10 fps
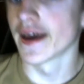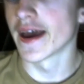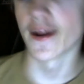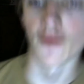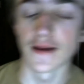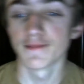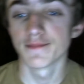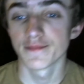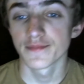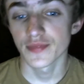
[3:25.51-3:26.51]
anyway,
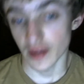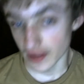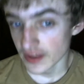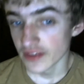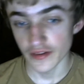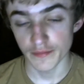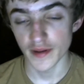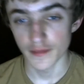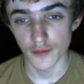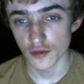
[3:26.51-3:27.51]
so that's
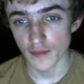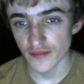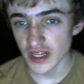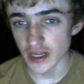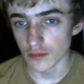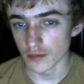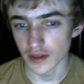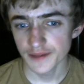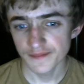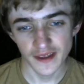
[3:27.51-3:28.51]
pretty much my video,
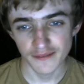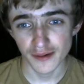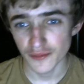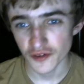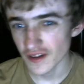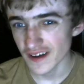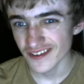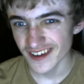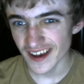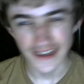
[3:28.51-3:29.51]
really. That's pretty much all I have to
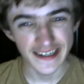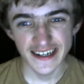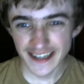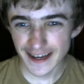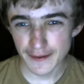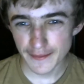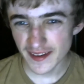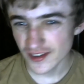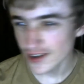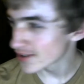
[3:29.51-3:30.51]
say. Yeah, I'm going to make this
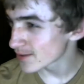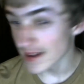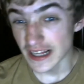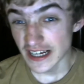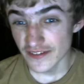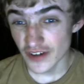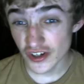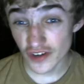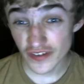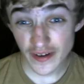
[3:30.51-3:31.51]
short as well. First
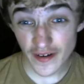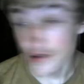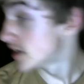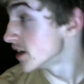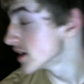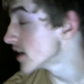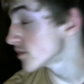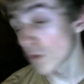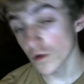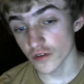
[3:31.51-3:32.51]
short video ever. Yeah,
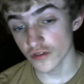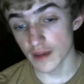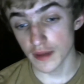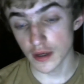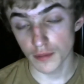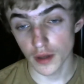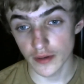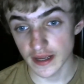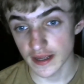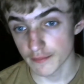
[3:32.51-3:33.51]
some Watch Dogs gameplay
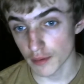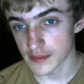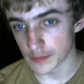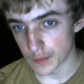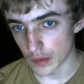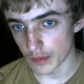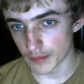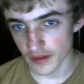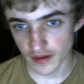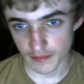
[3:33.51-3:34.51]
uploading. Probably uploaded by
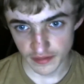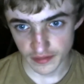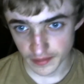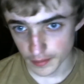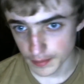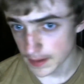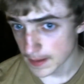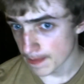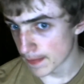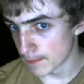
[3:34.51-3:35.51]
the time this is up.
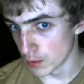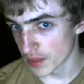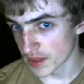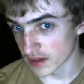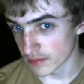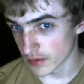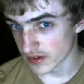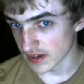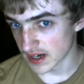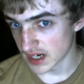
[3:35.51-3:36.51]
But thanks for
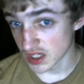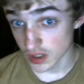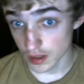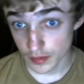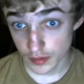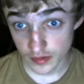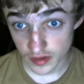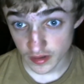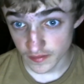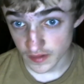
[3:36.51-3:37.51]
watching, guys. Hope you enjoyed
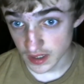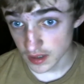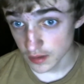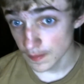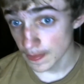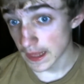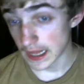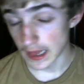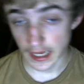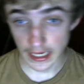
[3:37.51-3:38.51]
this video.
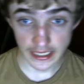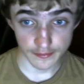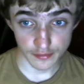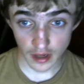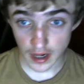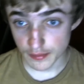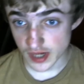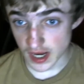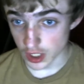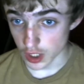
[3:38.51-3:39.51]
Like, subscribe,
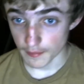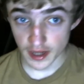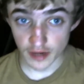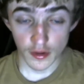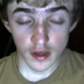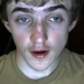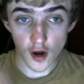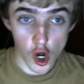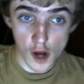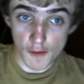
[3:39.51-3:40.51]
share, comment.
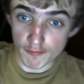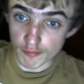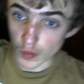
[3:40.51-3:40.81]
We're